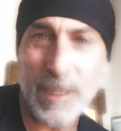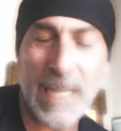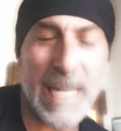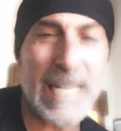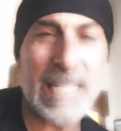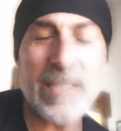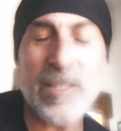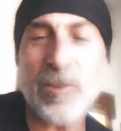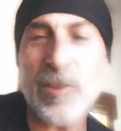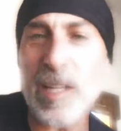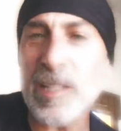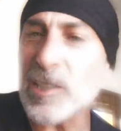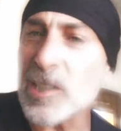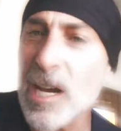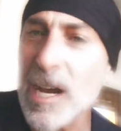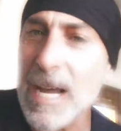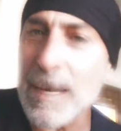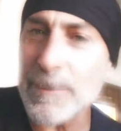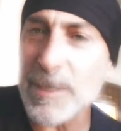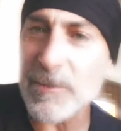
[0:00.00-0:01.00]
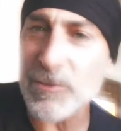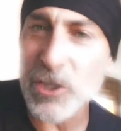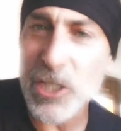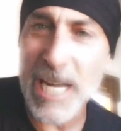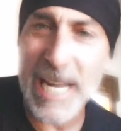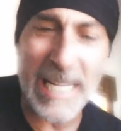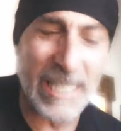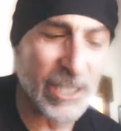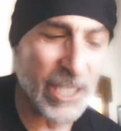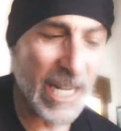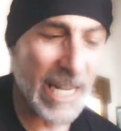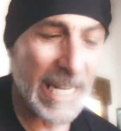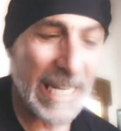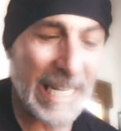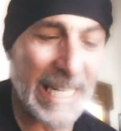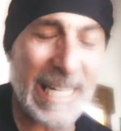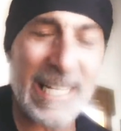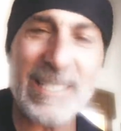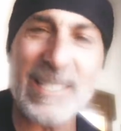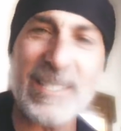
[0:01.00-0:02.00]
It isn't that times have changed.
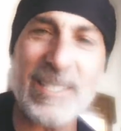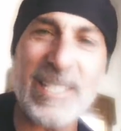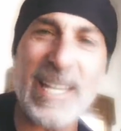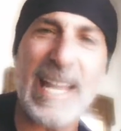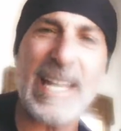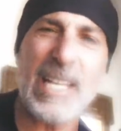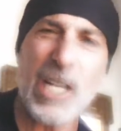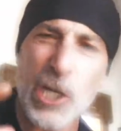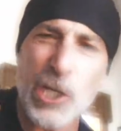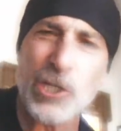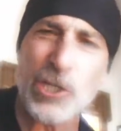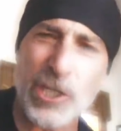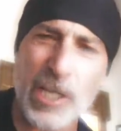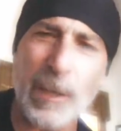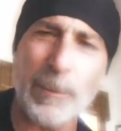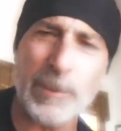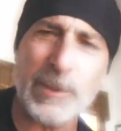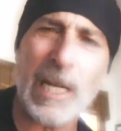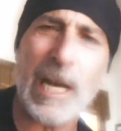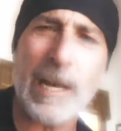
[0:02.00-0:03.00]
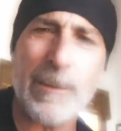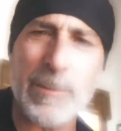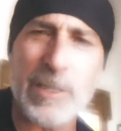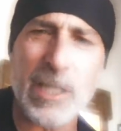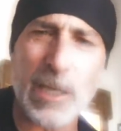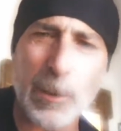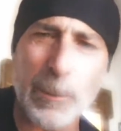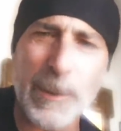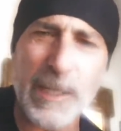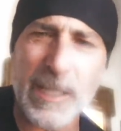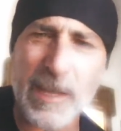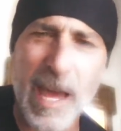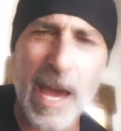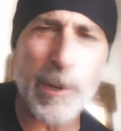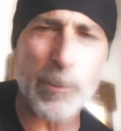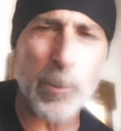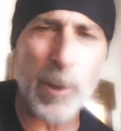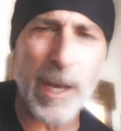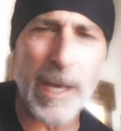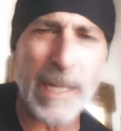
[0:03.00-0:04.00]
He doesn't say sometimes it'll be
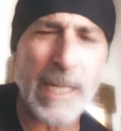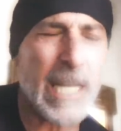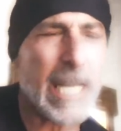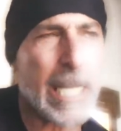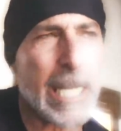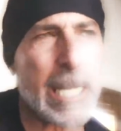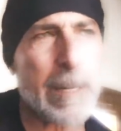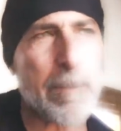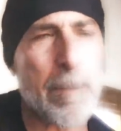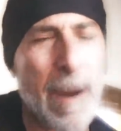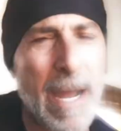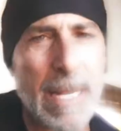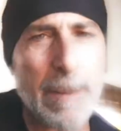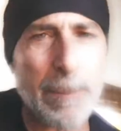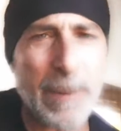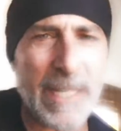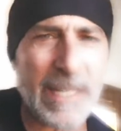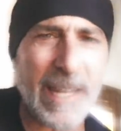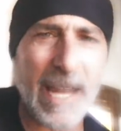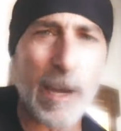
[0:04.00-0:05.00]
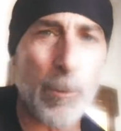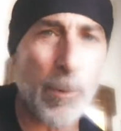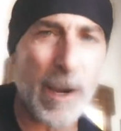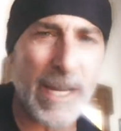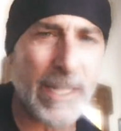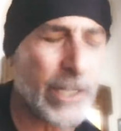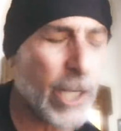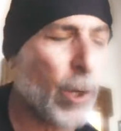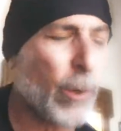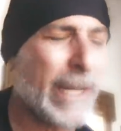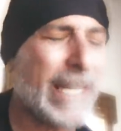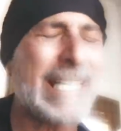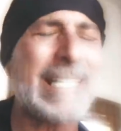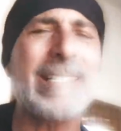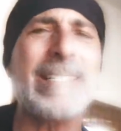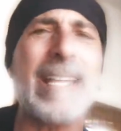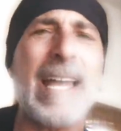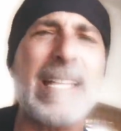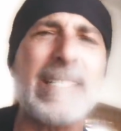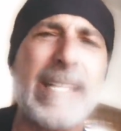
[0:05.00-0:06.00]
that way. It might be that way. No, he
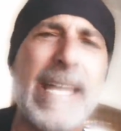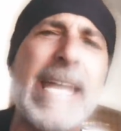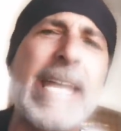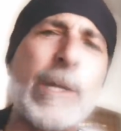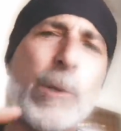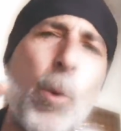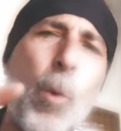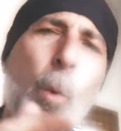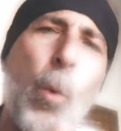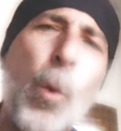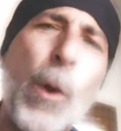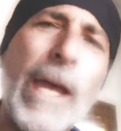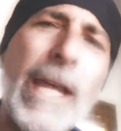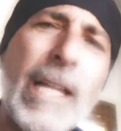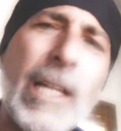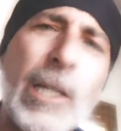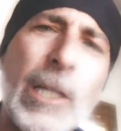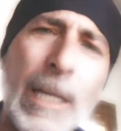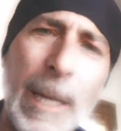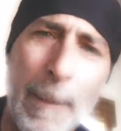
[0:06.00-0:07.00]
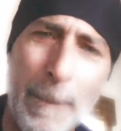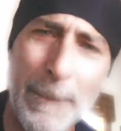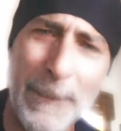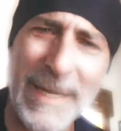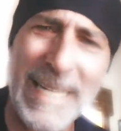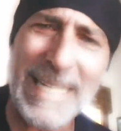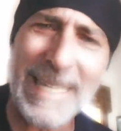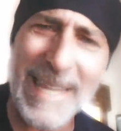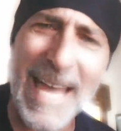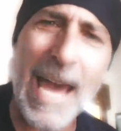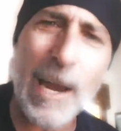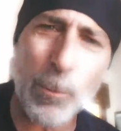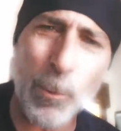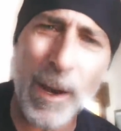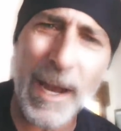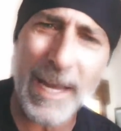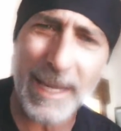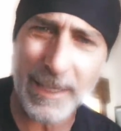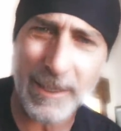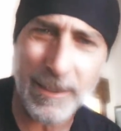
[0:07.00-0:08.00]
says it will be that
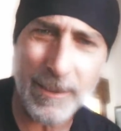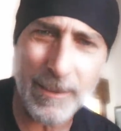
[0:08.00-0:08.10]
way.